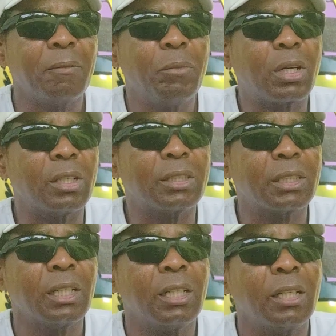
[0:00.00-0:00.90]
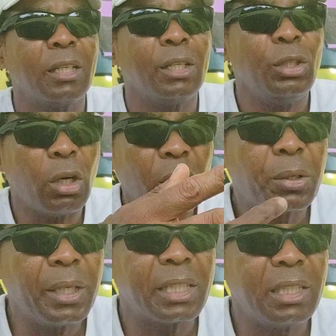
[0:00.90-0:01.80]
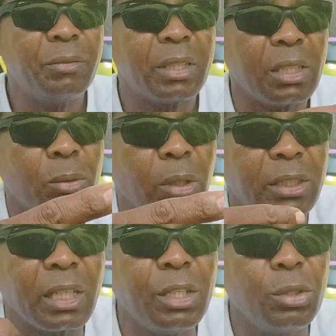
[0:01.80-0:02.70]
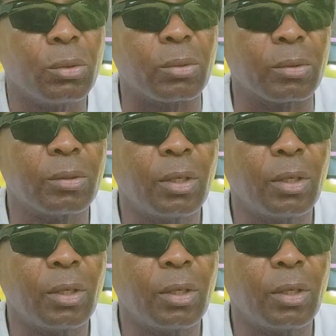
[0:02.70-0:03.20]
because your creativity is what's in you.